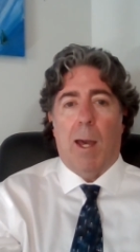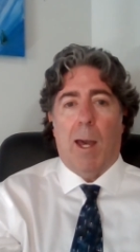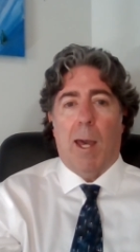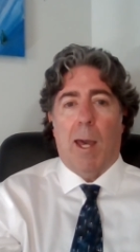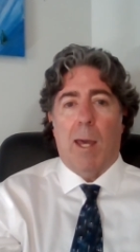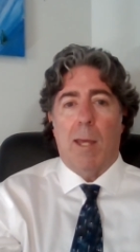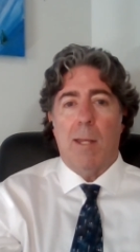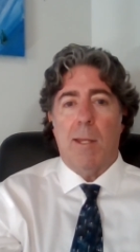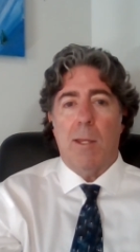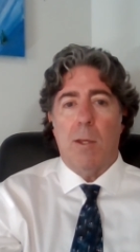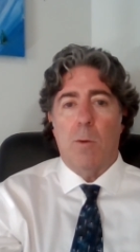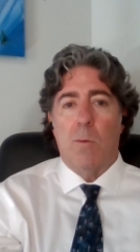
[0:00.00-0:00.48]

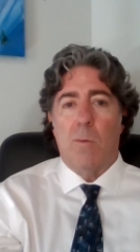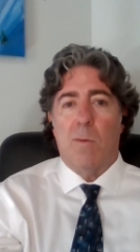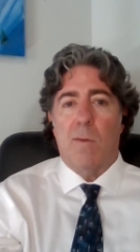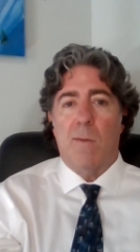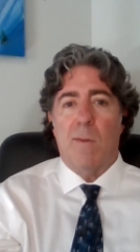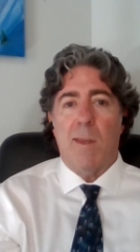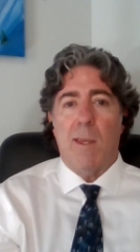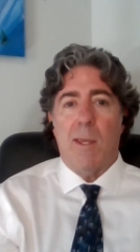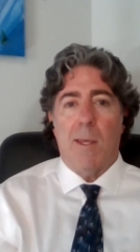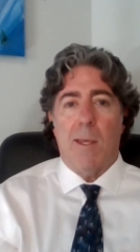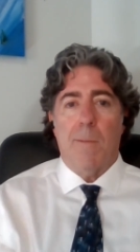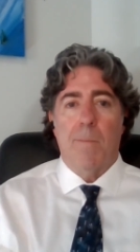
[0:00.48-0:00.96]

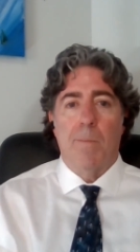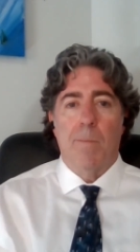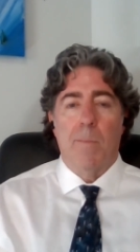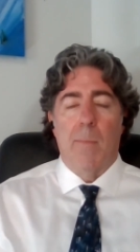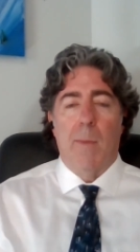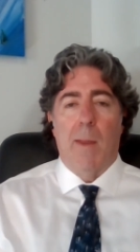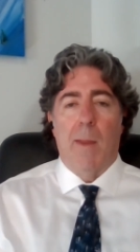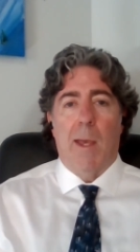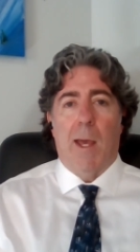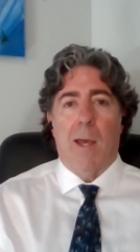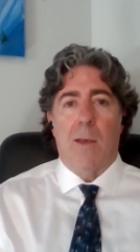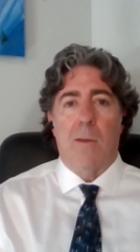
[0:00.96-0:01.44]
IDOC
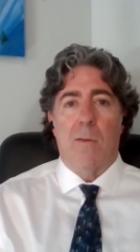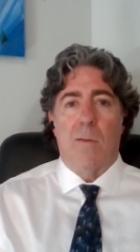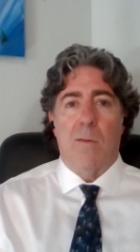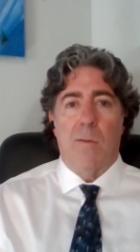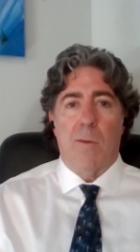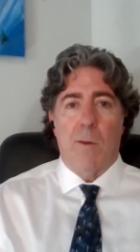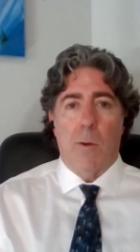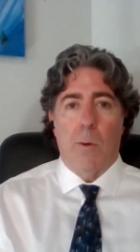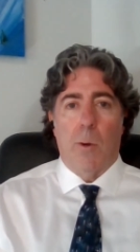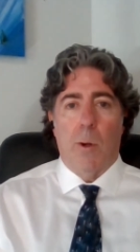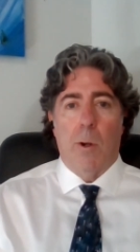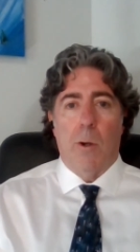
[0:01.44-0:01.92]
has
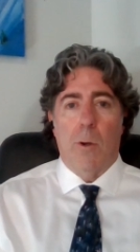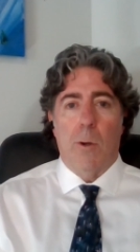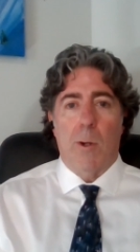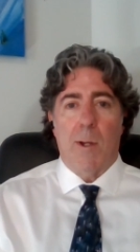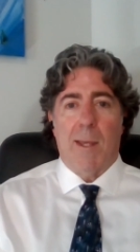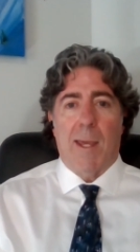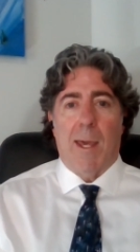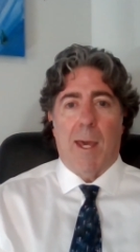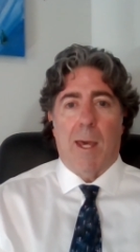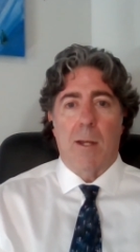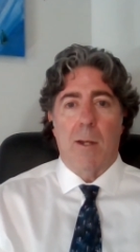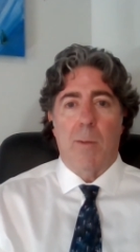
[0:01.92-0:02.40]
zero
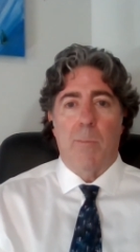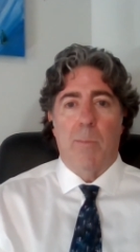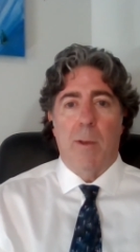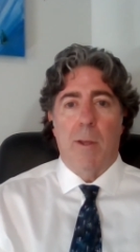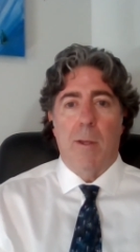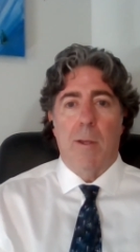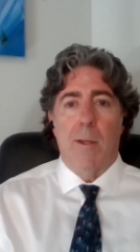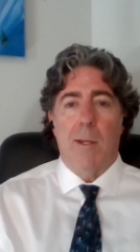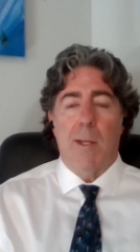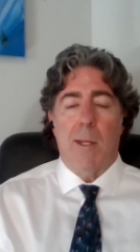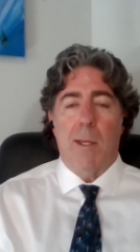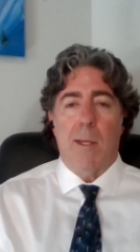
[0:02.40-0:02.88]

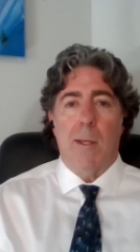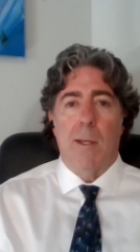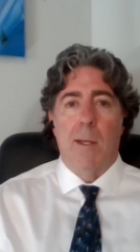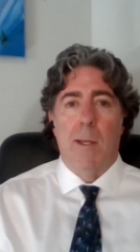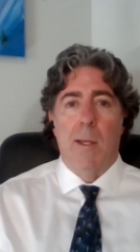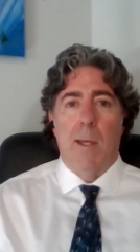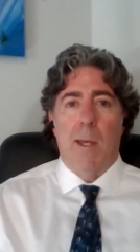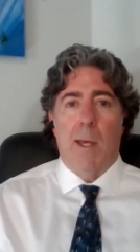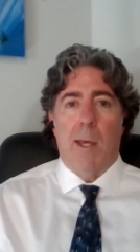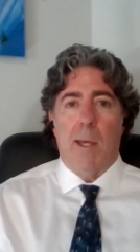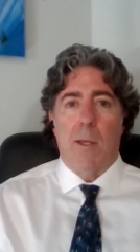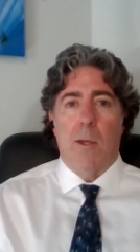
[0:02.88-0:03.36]
accountability
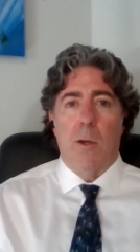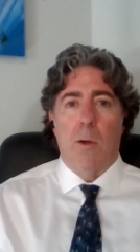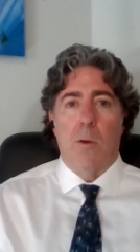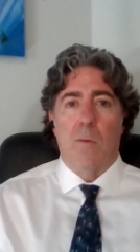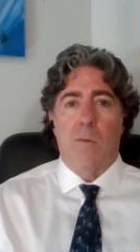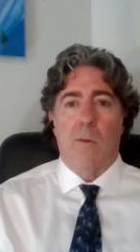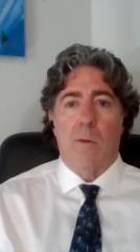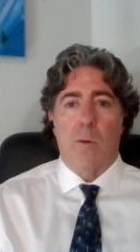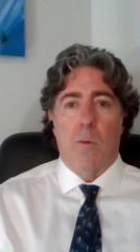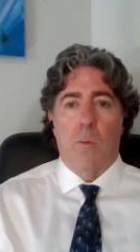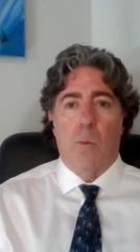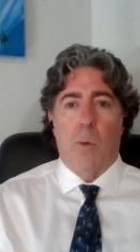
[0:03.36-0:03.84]
and
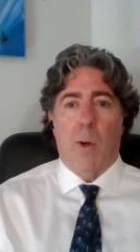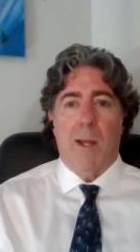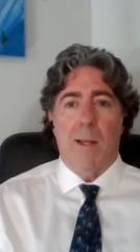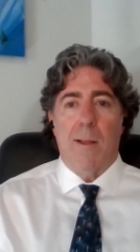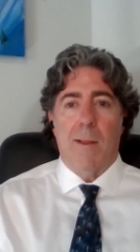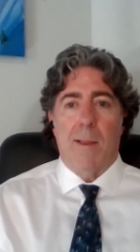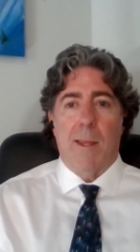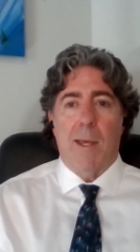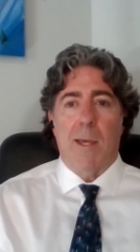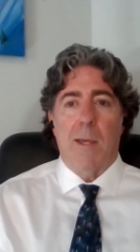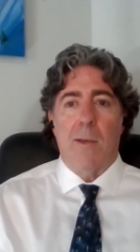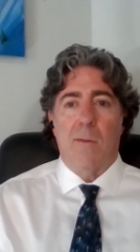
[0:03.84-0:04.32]
goes to
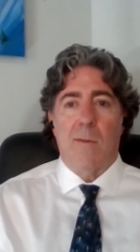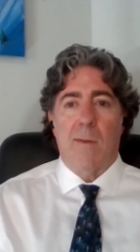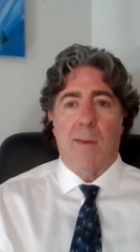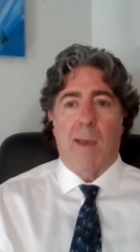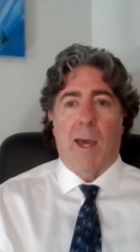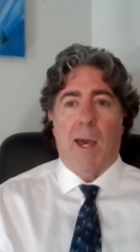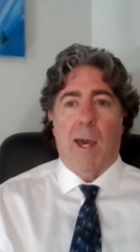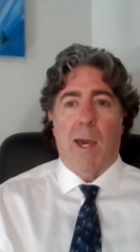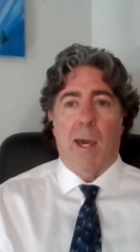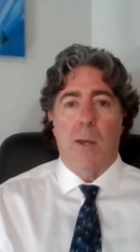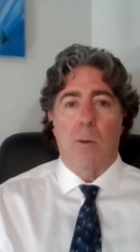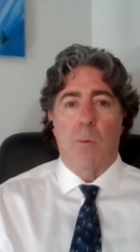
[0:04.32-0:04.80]
great lengths
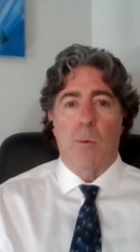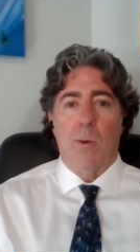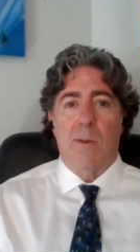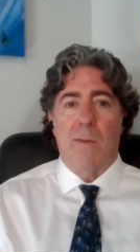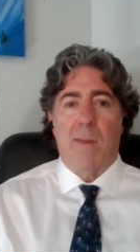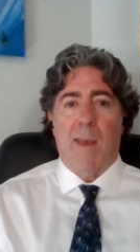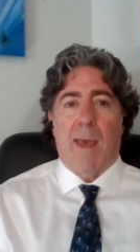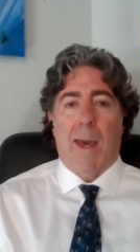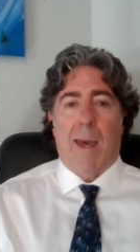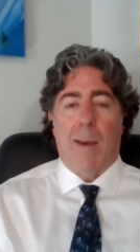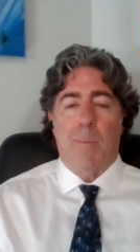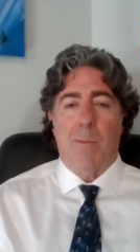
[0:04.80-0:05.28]
to hide what
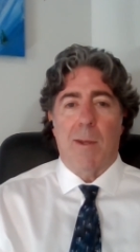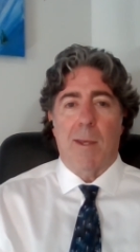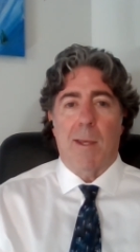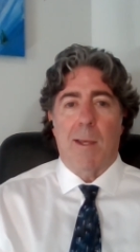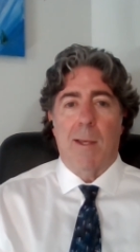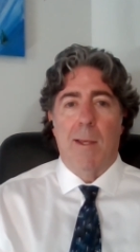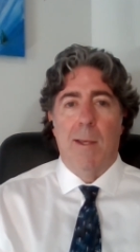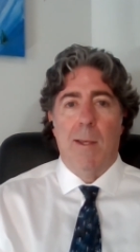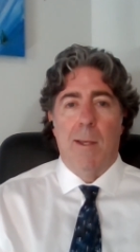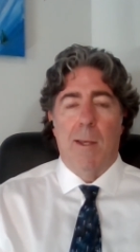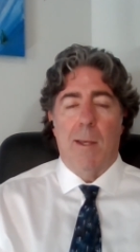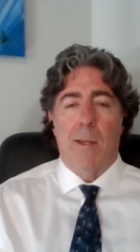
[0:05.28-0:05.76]
is
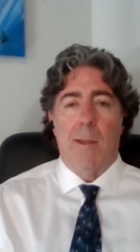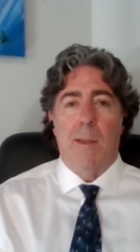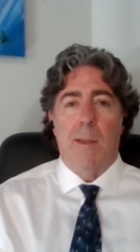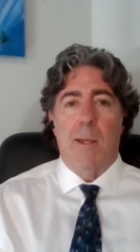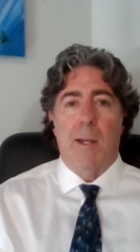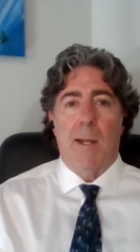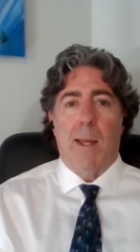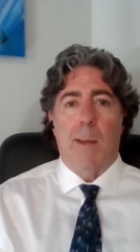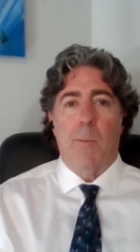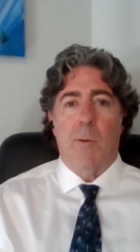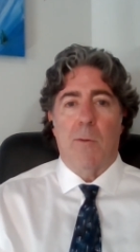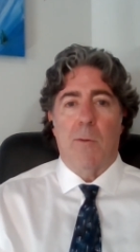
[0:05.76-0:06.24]
happening in
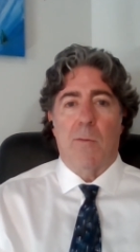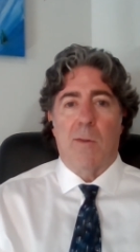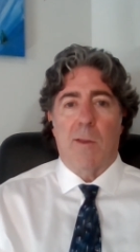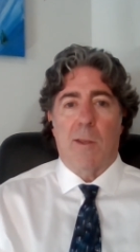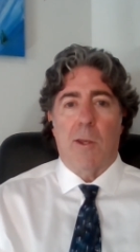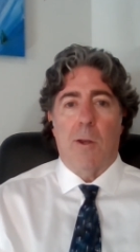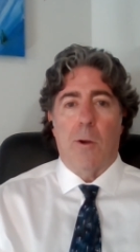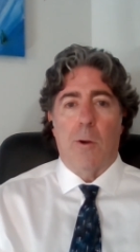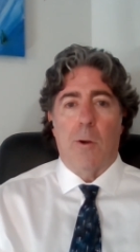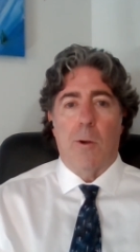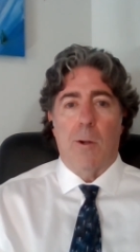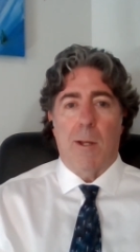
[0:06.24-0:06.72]
the name of
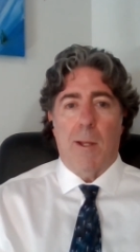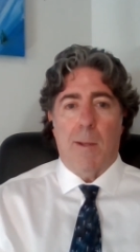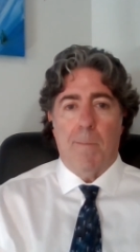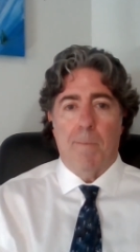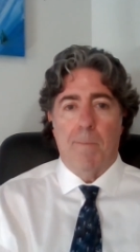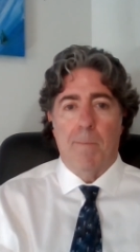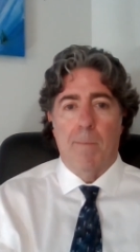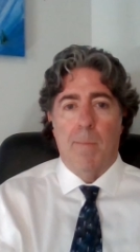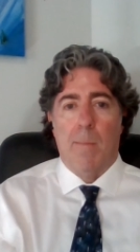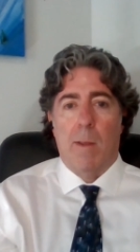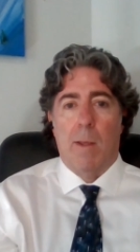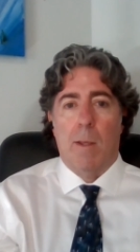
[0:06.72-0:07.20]
security.
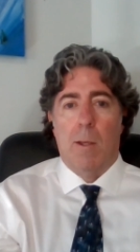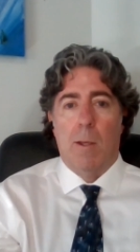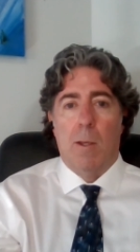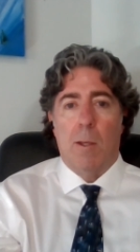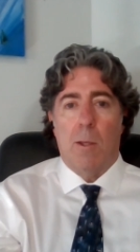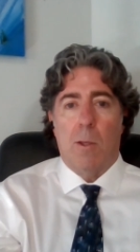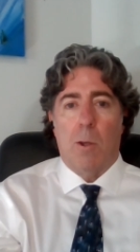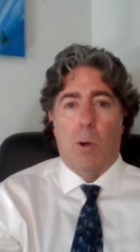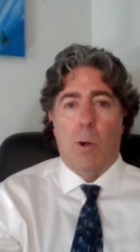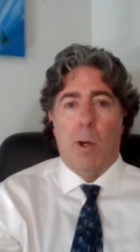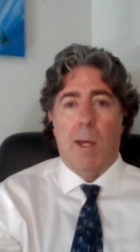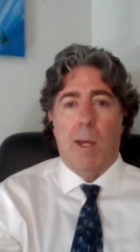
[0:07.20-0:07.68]

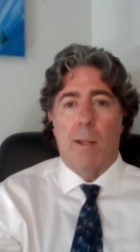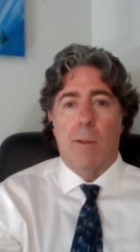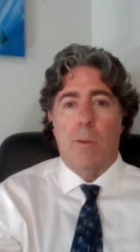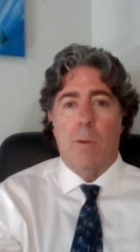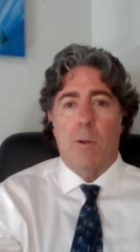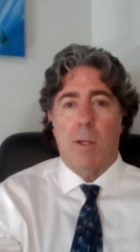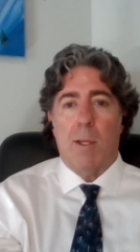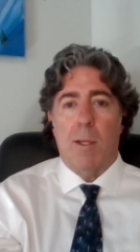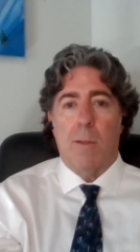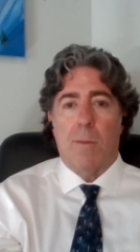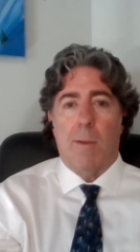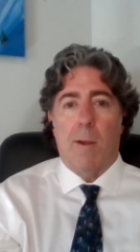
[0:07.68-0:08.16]
Go ahead and
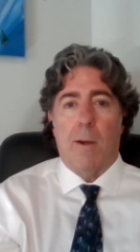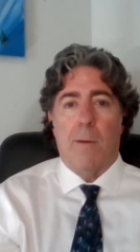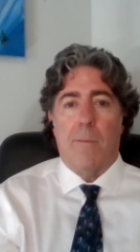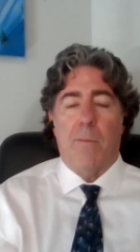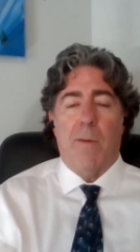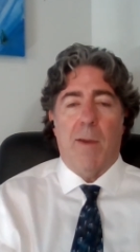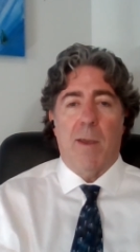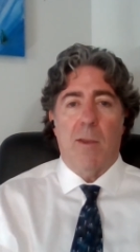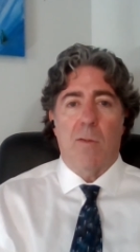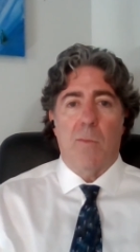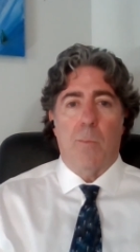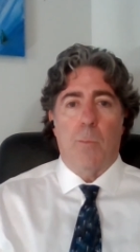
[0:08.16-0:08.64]
look at their
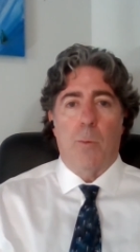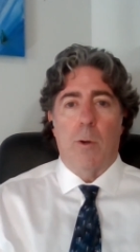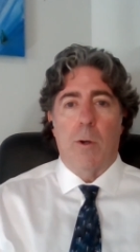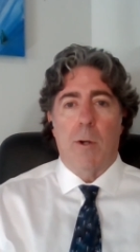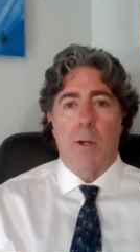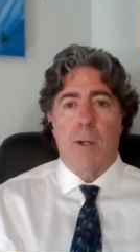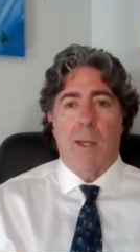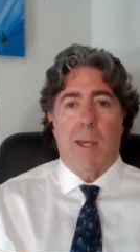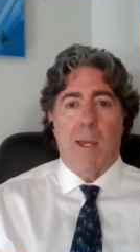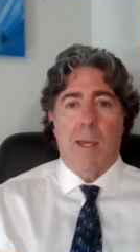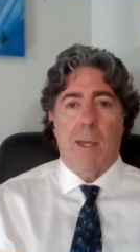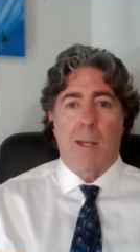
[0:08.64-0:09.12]

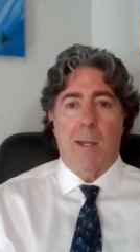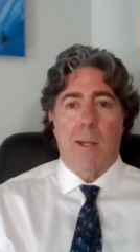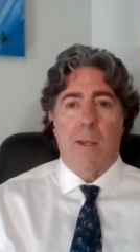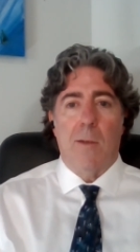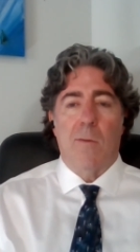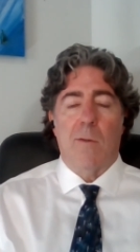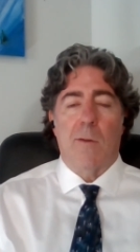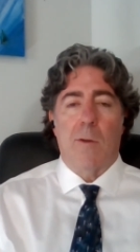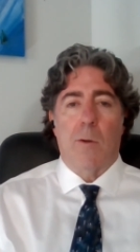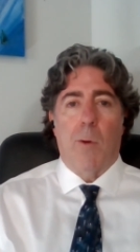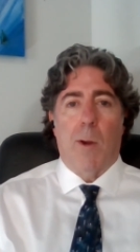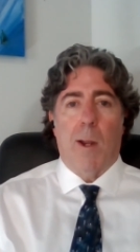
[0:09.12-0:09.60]
Facebook and
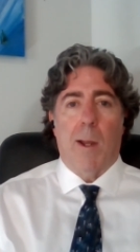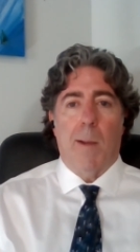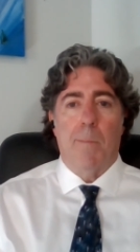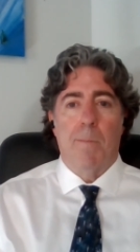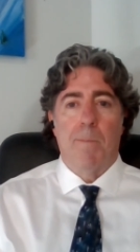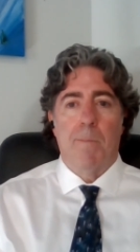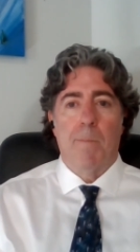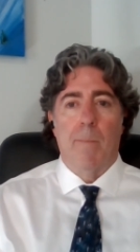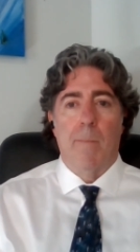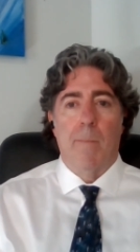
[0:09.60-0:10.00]
Instagram.